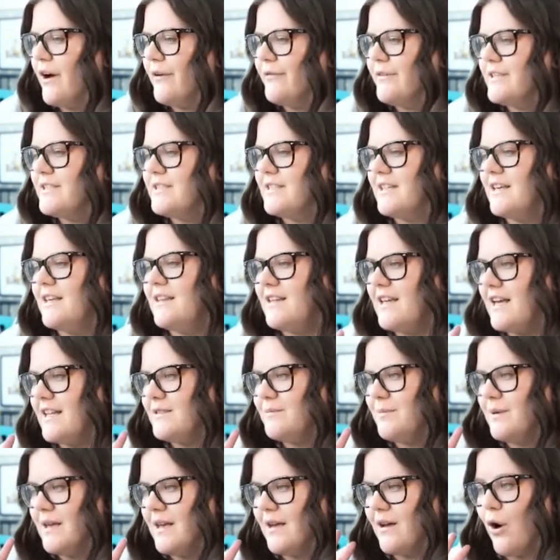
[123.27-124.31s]
Obviously,
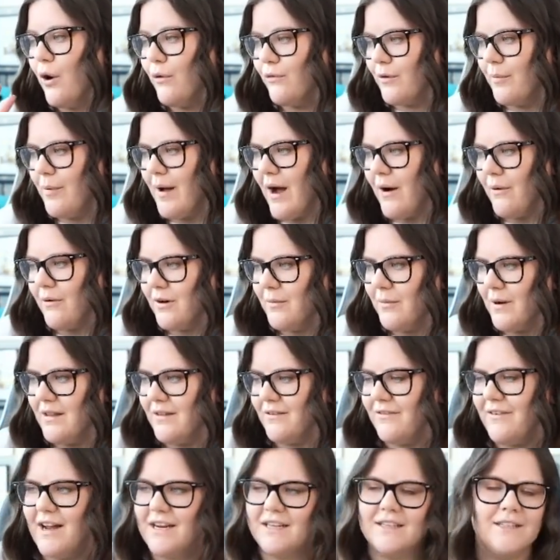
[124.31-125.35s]
it's being overpowered by the
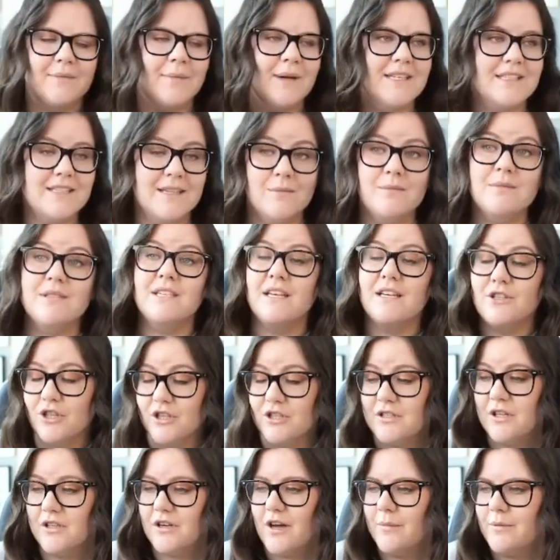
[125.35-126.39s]
fact that my sim did
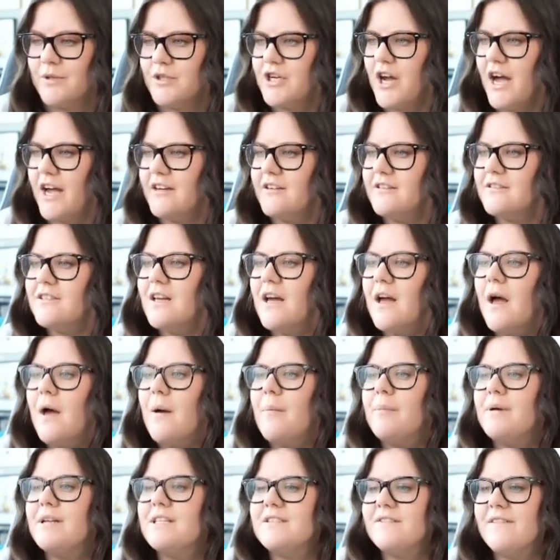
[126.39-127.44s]
just adopt a child,
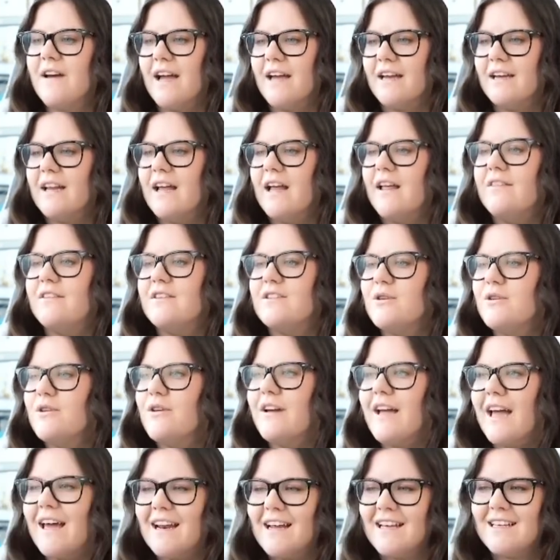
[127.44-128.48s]
but it's fine. So you'll
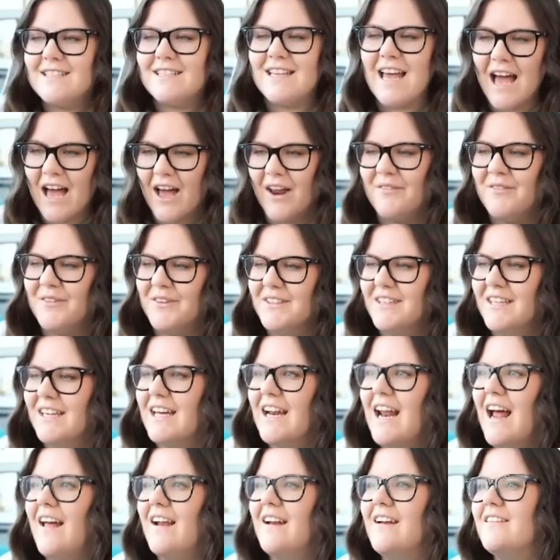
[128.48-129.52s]
get a sad moodlet,
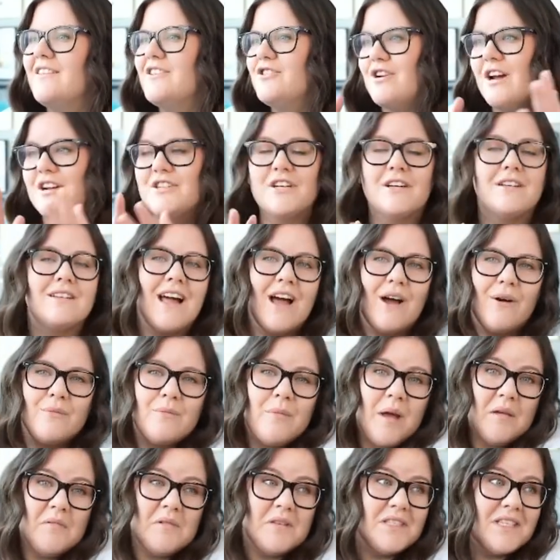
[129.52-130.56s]
and the Tragic Clown
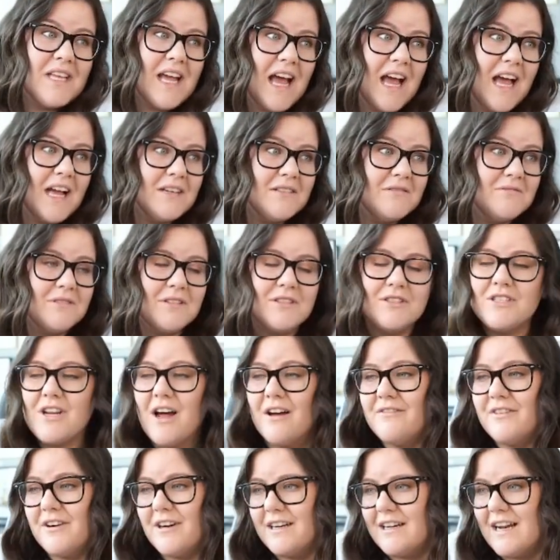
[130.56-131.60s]
may be sad. It's
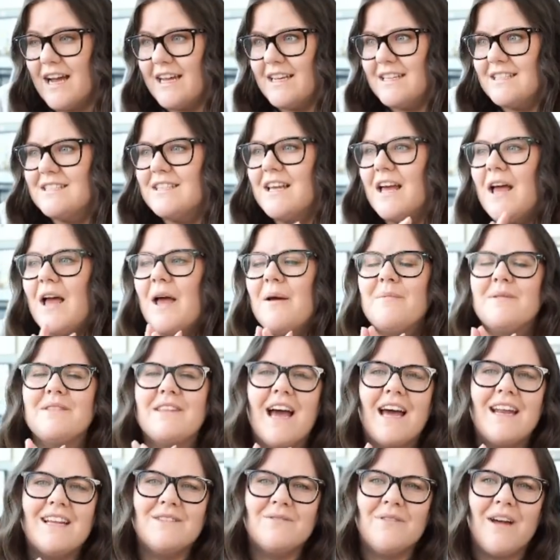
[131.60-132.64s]
not very nice, but
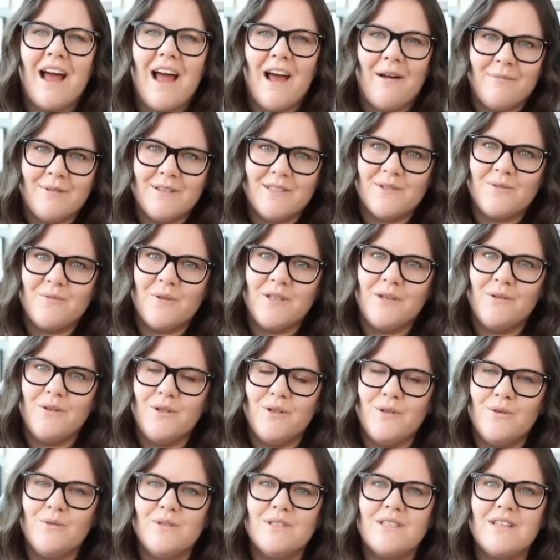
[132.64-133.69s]
that is what happens when you
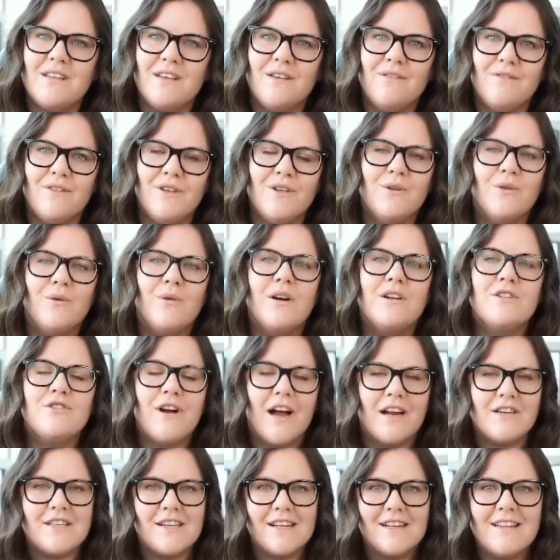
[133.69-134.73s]
use the View
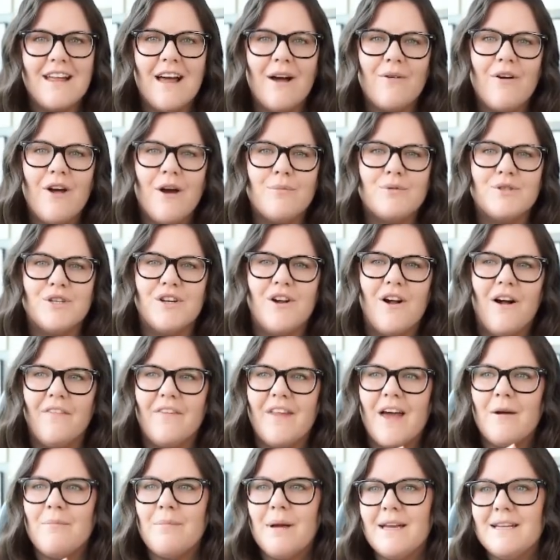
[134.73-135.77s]
Tragic Clown option on
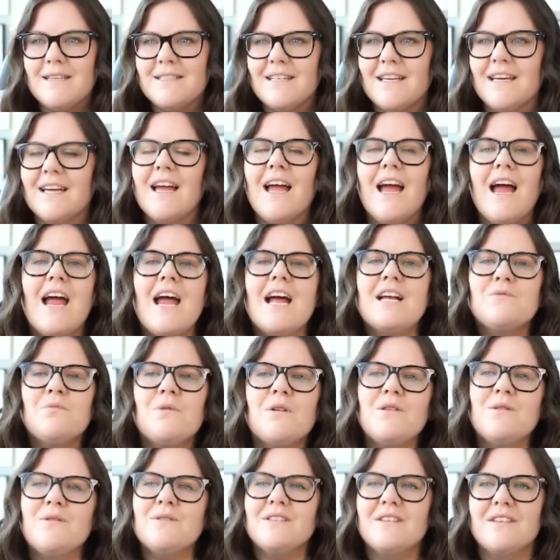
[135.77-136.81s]
that painting. It's one
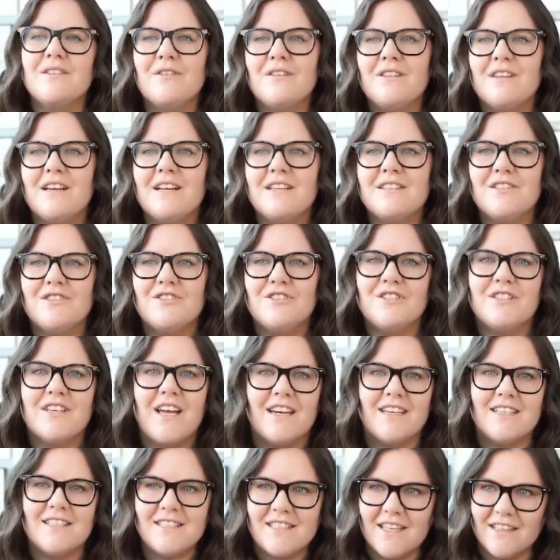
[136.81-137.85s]
of those little things that's just
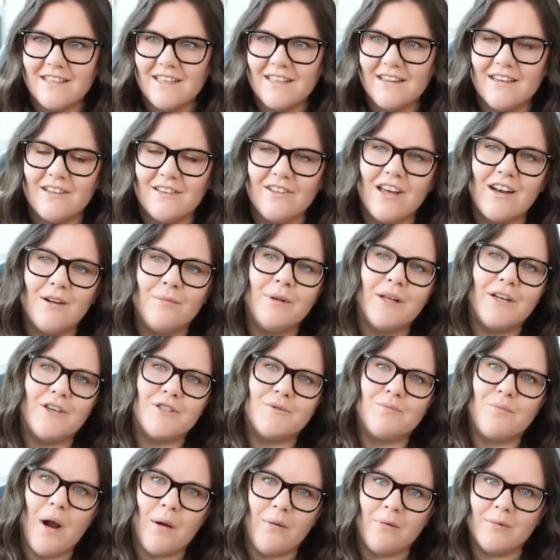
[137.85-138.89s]
kind of silly that a lot of players
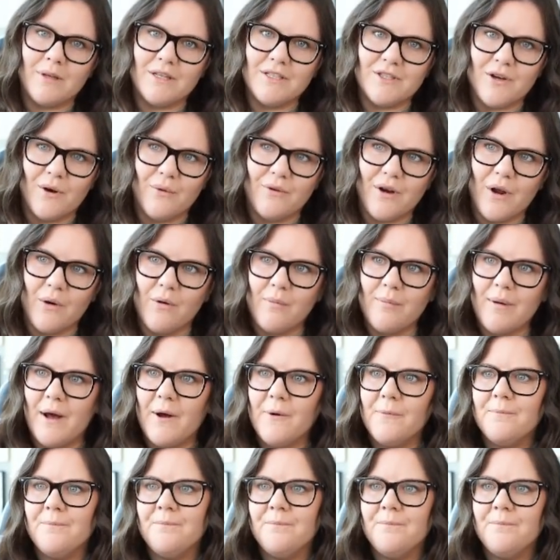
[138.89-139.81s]
probably don't know about.